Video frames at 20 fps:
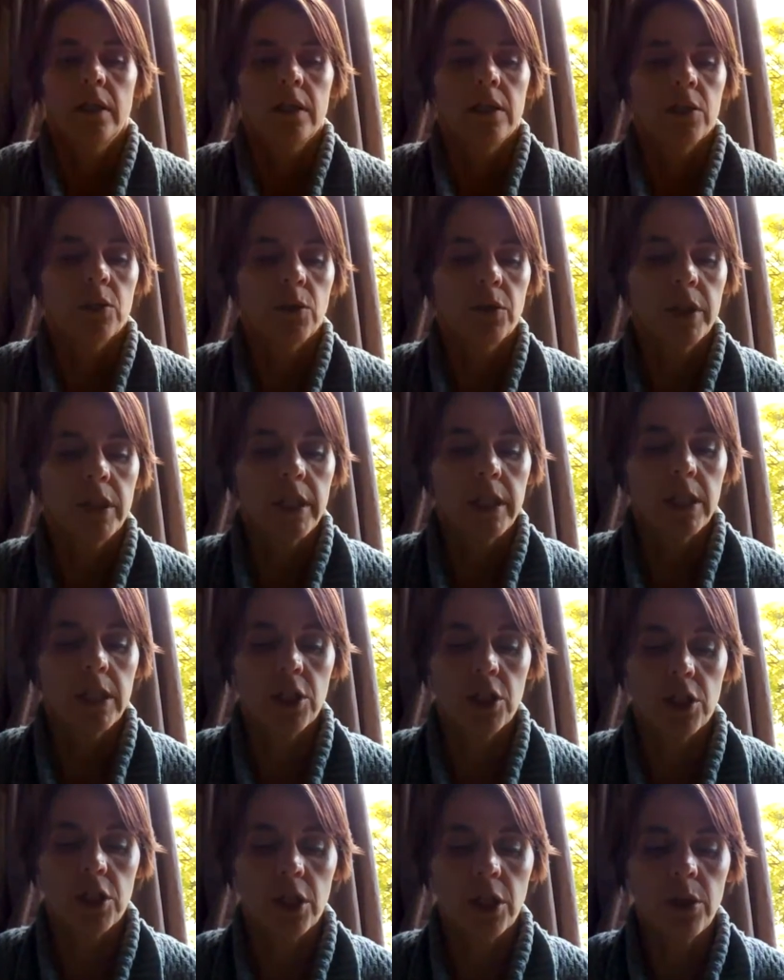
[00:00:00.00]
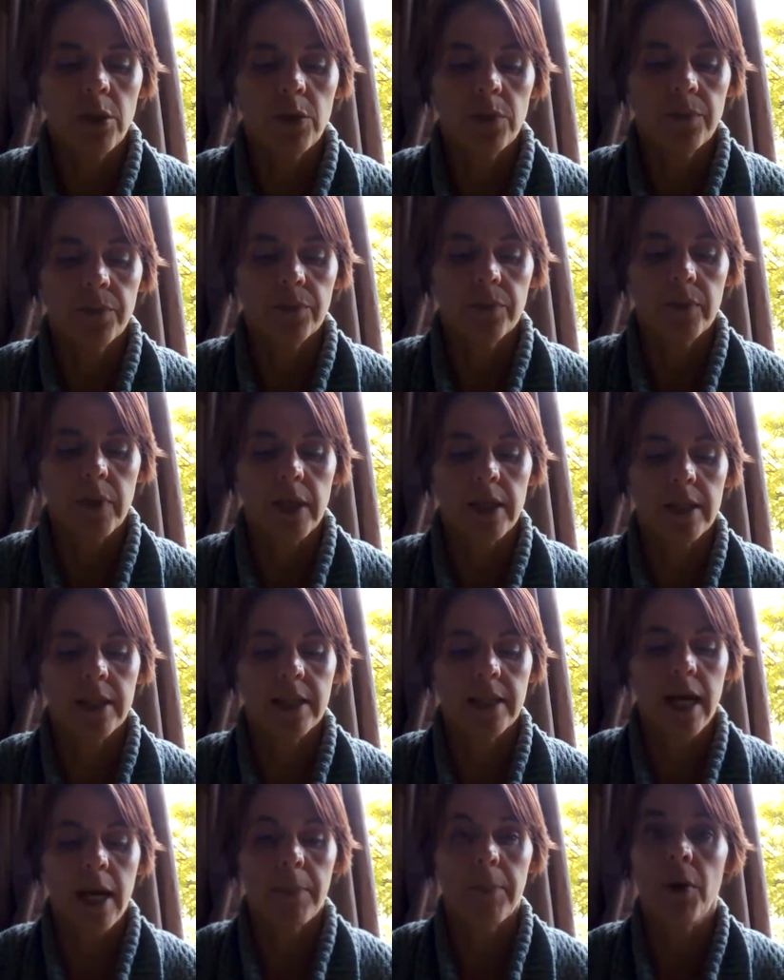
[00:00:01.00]
So all you need to do is
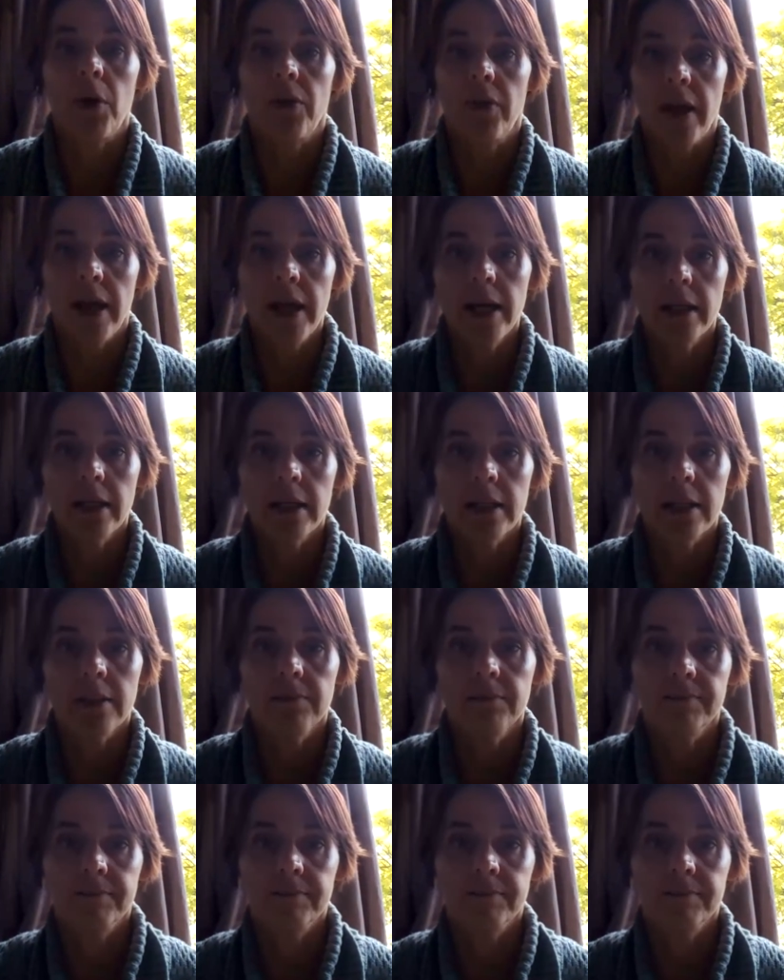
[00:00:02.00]
tap on that.